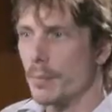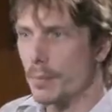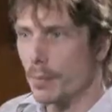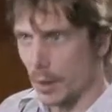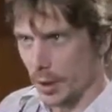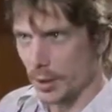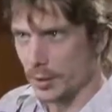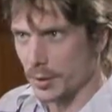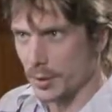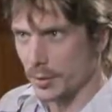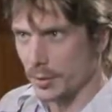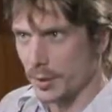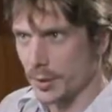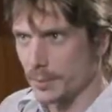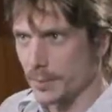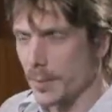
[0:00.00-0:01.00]

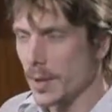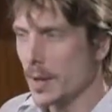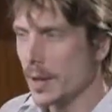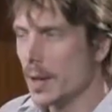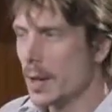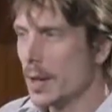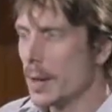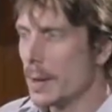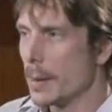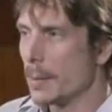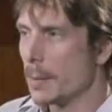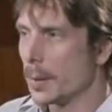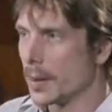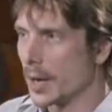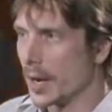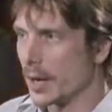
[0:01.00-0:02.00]
priority.
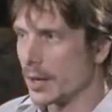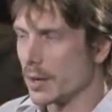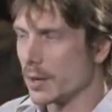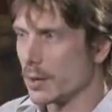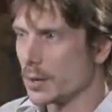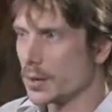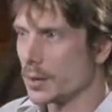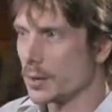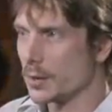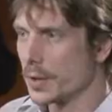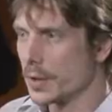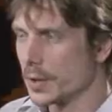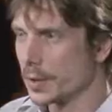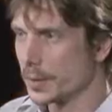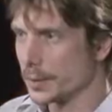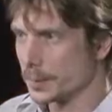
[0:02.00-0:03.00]
But I also
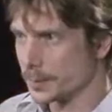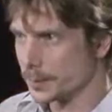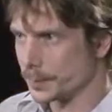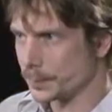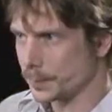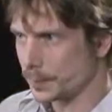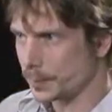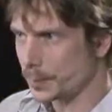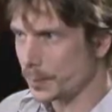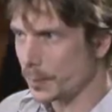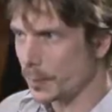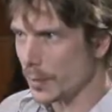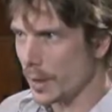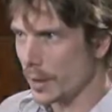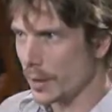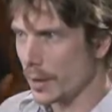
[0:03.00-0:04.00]
think
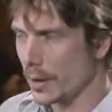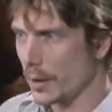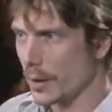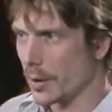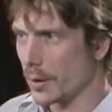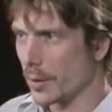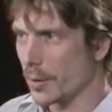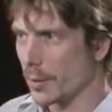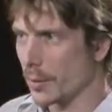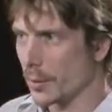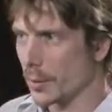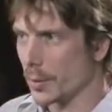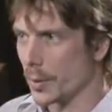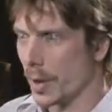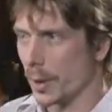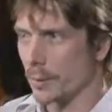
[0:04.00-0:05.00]

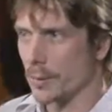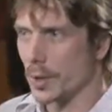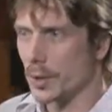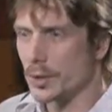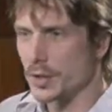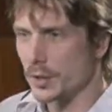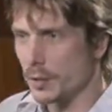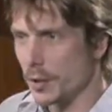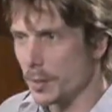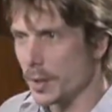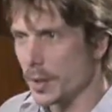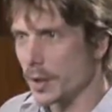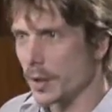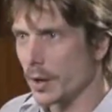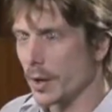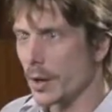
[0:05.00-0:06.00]
I'm now
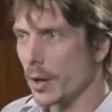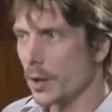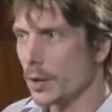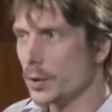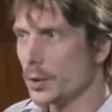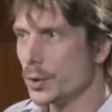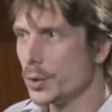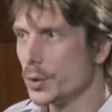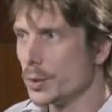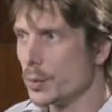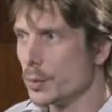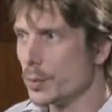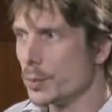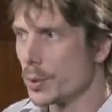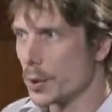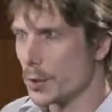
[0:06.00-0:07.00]
developing a
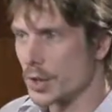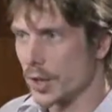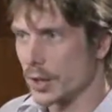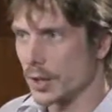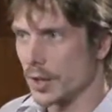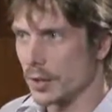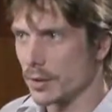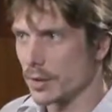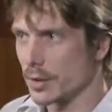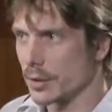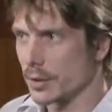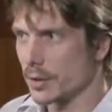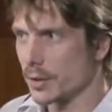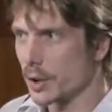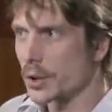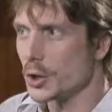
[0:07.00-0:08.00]
new project that is
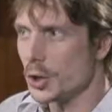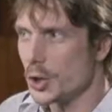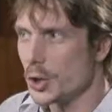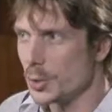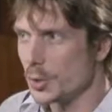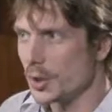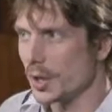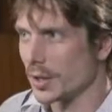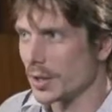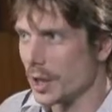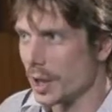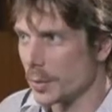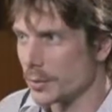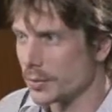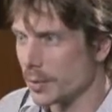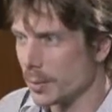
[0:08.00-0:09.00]
not new, that
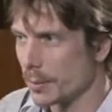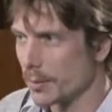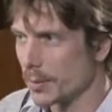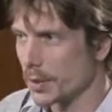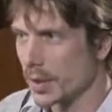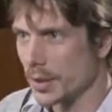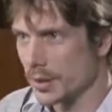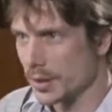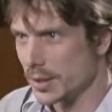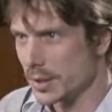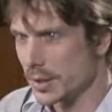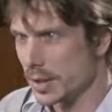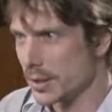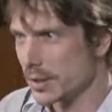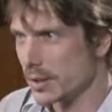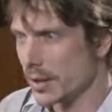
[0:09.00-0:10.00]
comes from United
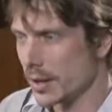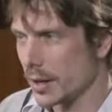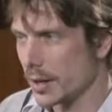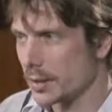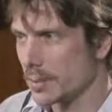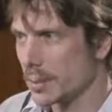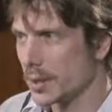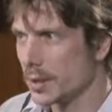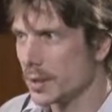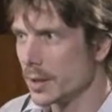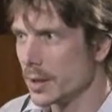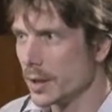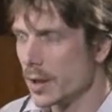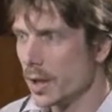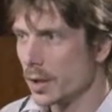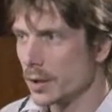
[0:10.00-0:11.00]
States, that has been
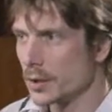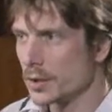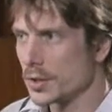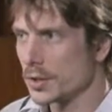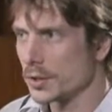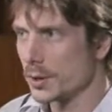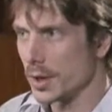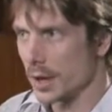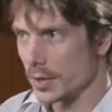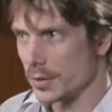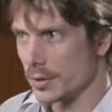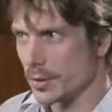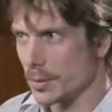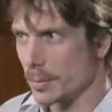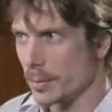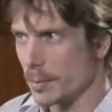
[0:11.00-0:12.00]
considered as
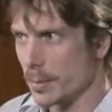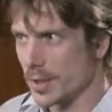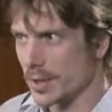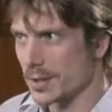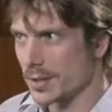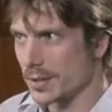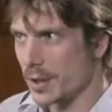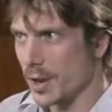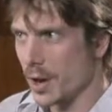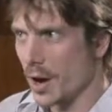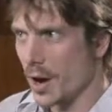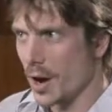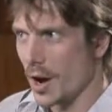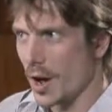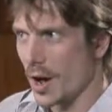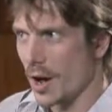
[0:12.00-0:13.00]
the best
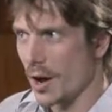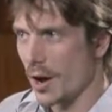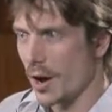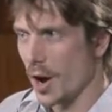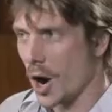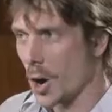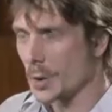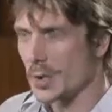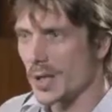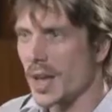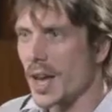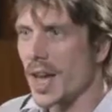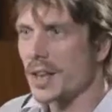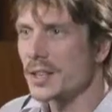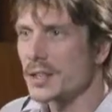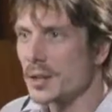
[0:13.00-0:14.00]
housing
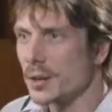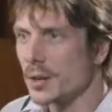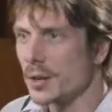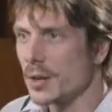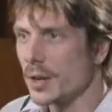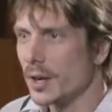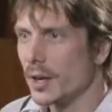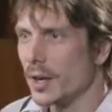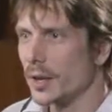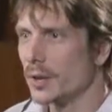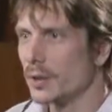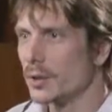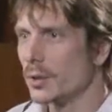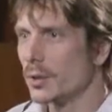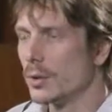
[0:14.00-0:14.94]
answer in